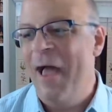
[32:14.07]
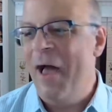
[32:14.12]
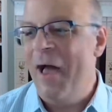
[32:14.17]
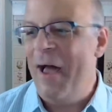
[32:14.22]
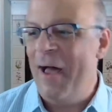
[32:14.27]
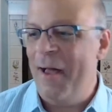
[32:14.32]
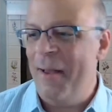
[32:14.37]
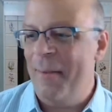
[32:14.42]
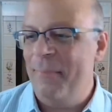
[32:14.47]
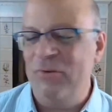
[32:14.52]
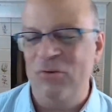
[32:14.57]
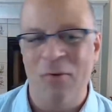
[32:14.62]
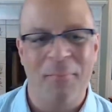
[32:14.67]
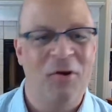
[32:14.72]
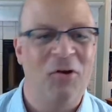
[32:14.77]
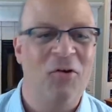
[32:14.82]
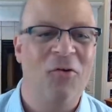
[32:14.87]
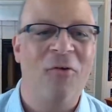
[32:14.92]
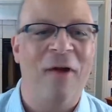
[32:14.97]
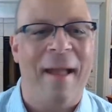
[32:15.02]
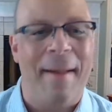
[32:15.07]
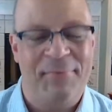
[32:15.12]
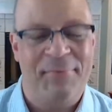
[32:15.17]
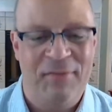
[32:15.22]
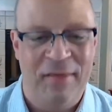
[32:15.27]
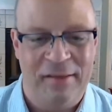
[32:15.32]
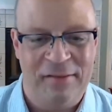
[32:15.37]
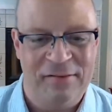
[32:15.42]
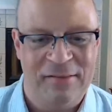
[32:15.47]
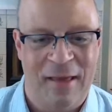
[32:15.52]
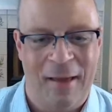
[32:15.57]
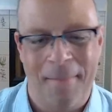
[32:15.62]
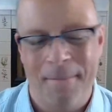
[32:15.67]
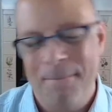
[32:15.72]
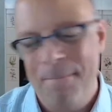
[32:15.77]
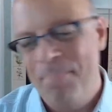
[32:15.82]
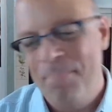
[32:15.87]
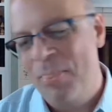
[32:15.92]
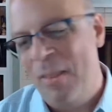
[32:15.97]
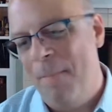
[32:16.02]
So I'm going to wrap things up.
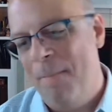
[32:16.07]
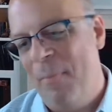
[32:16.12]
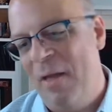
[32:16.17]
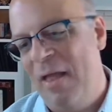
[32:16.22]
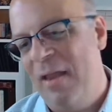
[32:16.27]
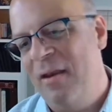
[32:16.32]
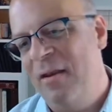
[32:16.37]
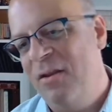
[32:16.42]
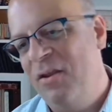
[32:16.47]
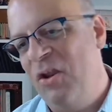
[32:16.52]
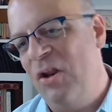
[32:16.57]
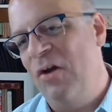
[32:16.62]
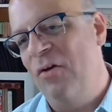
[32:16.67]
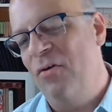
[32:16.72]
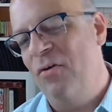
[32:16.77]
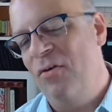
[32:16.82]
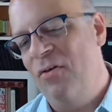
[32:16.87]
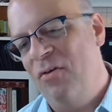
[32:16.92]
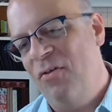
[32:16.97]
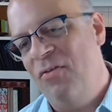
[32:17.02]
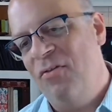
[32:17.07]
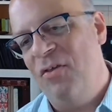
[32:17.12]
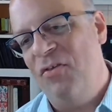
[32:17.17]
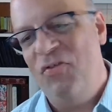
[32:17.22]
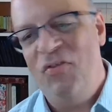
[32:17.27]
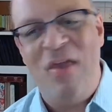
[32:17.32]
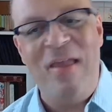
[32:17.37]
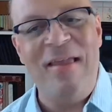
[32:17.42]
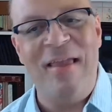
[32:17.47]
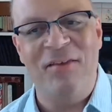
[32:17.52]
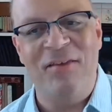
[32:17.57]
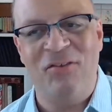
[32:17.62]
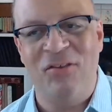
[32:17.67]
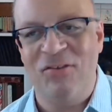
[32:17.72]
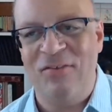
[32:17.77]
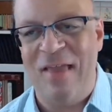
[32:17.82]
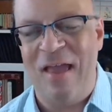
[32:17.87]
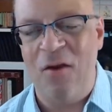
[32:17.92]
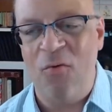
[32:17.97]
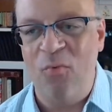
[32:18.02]
But the thing
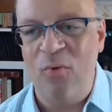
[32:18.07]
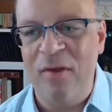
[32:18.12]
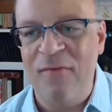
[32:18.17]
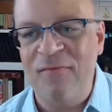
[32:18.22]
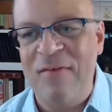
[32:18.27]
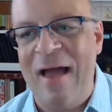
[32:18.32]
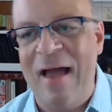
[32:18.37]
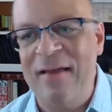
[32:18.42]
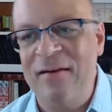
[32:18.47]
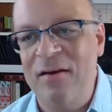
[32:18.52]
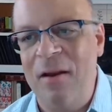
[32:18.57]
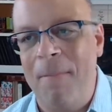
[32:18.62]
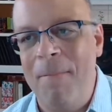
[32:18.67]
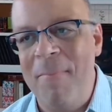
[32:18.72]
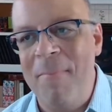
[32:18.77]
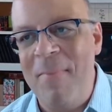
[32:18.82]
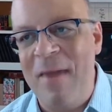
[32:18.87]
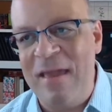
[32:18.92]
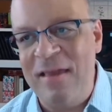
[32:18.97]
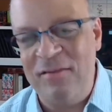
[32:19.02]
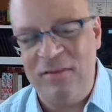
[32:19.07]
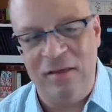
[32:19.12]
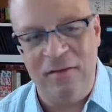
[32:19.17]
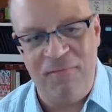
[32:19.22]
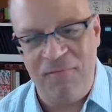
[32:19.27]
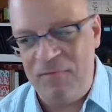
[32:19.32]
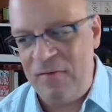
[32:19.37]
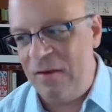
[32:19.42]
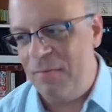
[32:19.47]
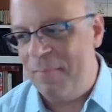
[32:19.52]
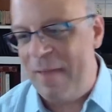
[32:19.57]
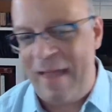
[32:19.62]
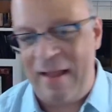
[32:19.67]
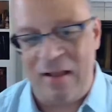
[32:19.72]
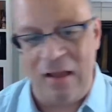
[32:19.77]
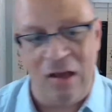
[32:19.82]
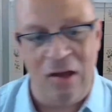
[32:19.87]
is that we've gotten amazing feedback.